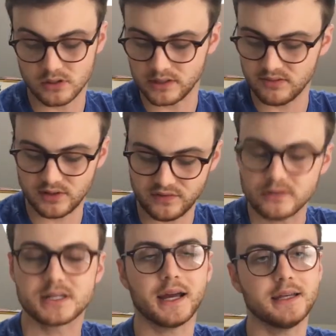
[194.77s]
So even if
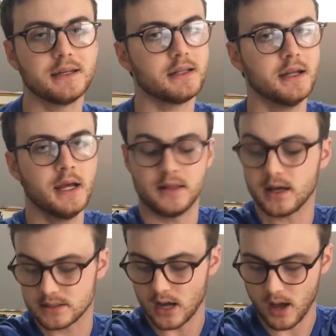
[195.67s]
you tighten it,
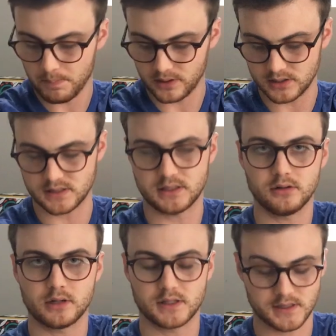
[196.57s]
that top part is
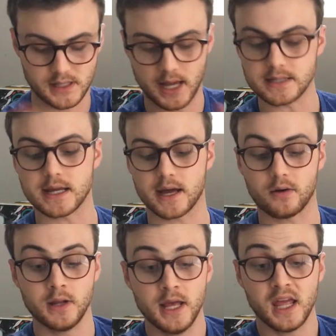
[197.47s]
still going to slide down.